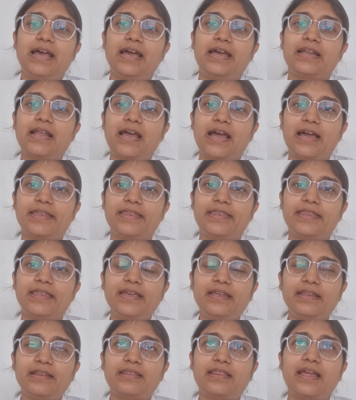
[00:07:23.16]
And I
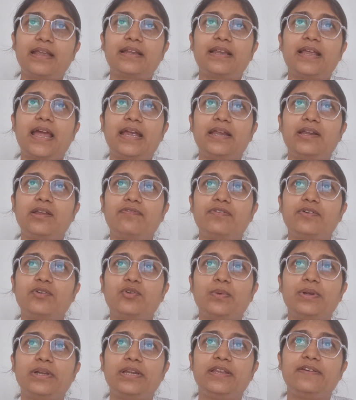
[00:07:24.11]
think that kind of a
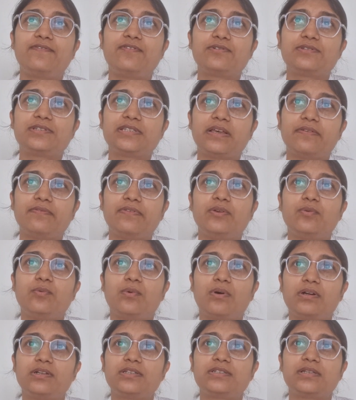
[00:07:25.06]

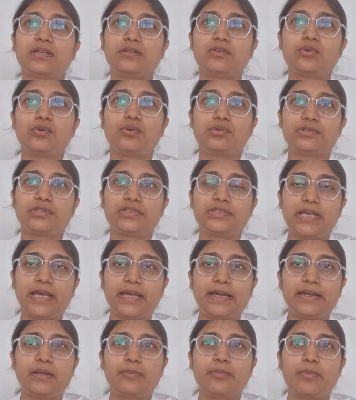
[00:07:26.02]
24/7, what Sadhguru
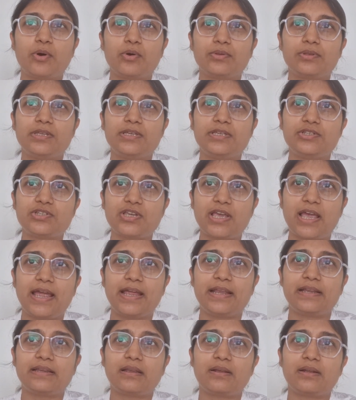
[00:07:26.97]
said about the
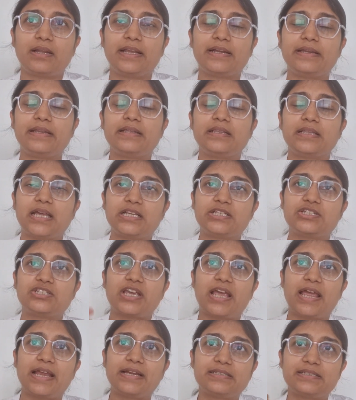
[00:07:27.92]
chant, letting that
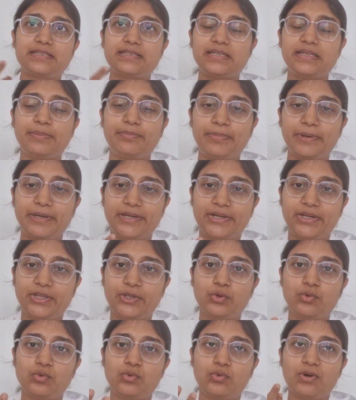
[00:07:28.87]
chant seep
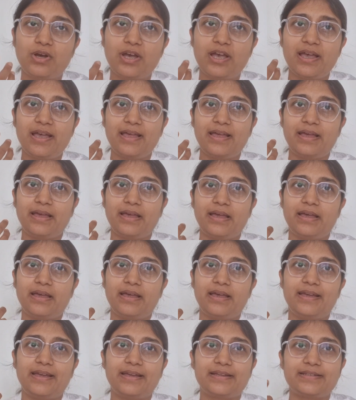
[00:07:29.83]
into you,
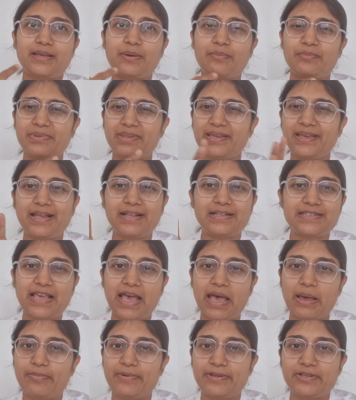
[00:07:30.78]
something
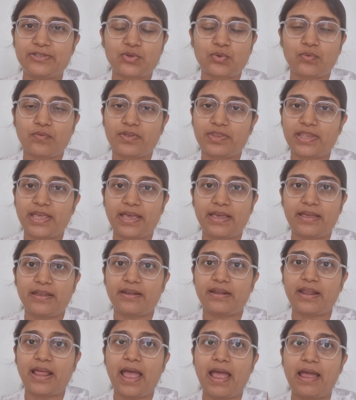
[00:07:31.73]
else happens over
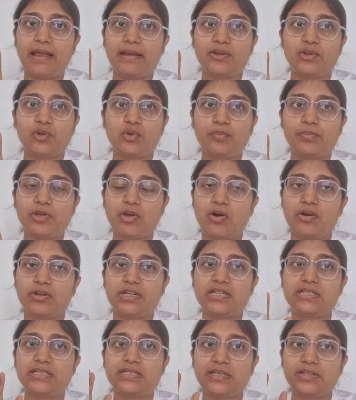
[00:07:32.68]
there. And to be
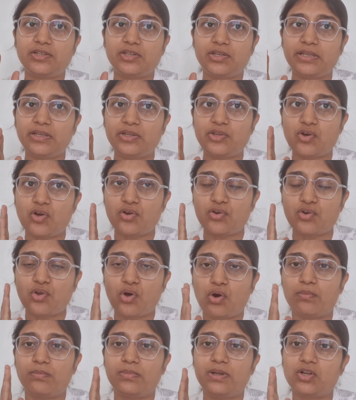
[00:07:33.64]
honest, in your
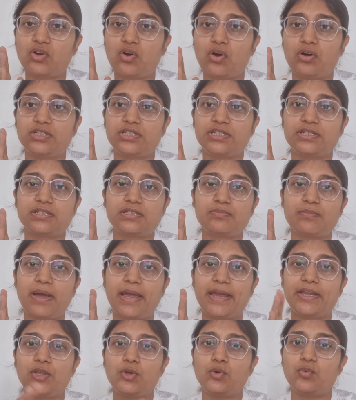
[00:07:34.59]
normal conscious
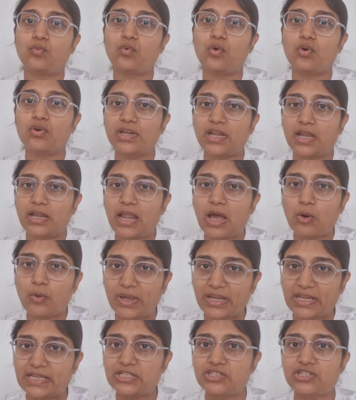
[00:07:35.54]
mind, you won't
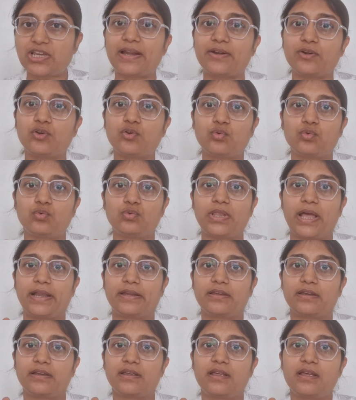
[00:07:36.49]
allow any chant to do
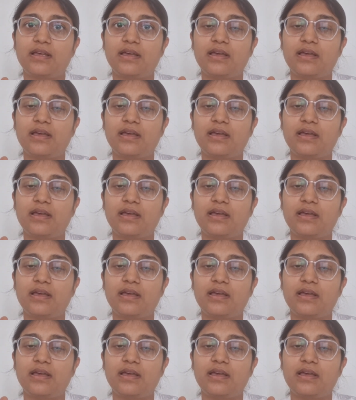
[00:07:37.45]
that.